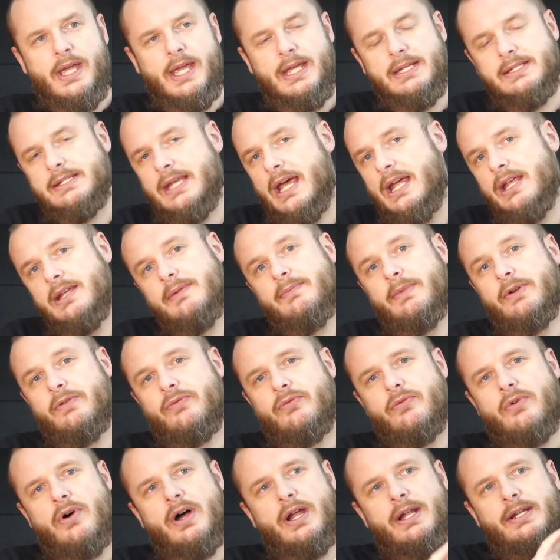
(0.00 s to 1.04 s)
He'd taken me
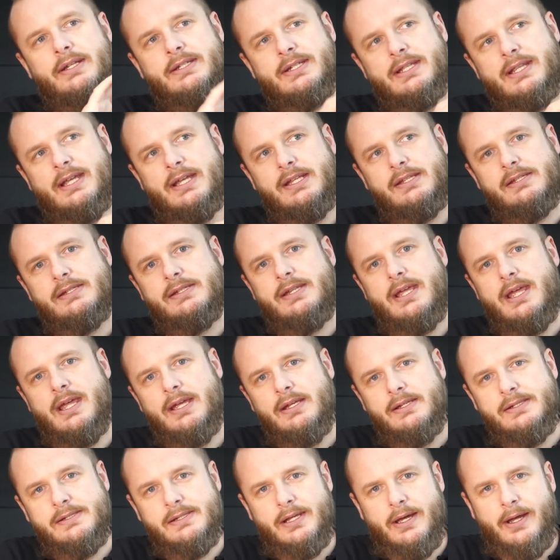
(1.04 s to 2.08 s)
right into that
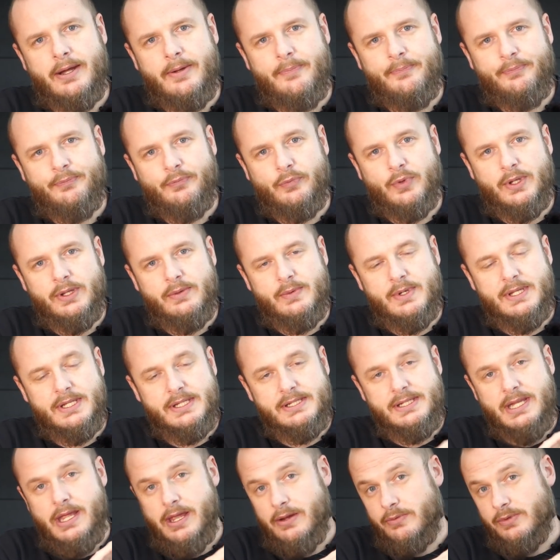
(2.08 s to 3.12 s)
stag's, where the
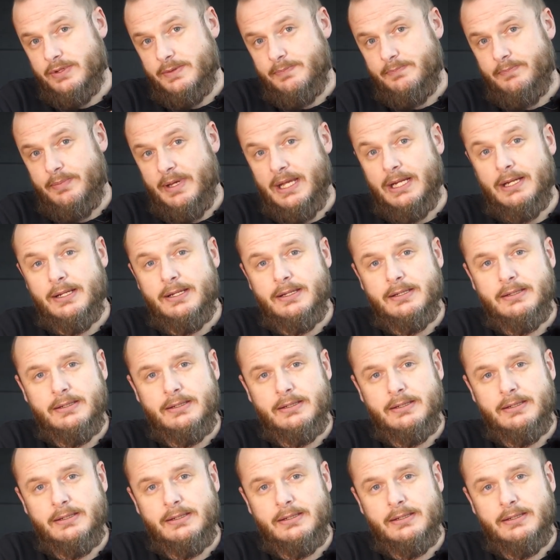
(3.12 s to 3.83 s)
stag was bedded.